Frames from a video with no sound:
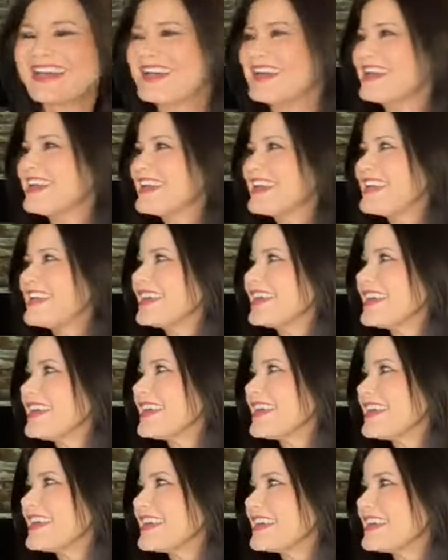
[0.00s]

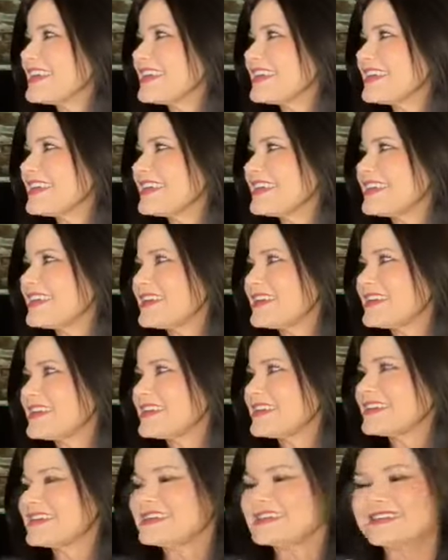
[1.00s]

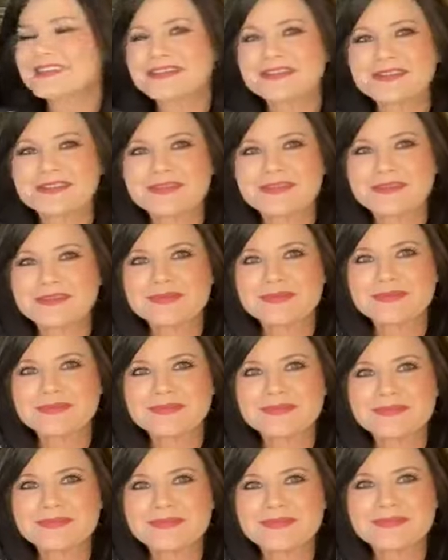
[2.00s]
No words are spoken by the person on screen.